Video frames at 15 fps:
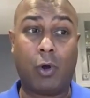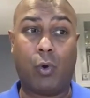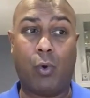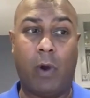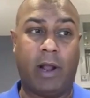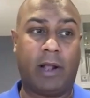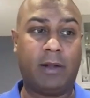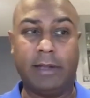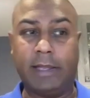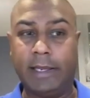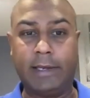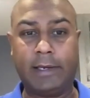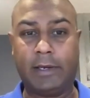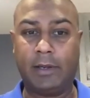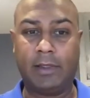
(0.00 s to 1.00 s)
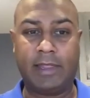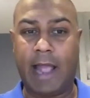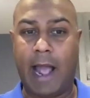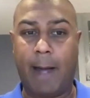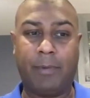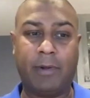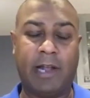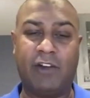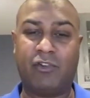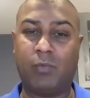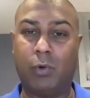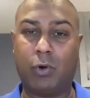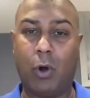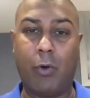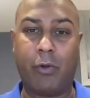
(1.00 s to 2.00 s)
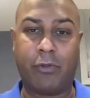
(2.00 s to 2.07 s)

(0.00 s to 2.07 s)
quickly the application will go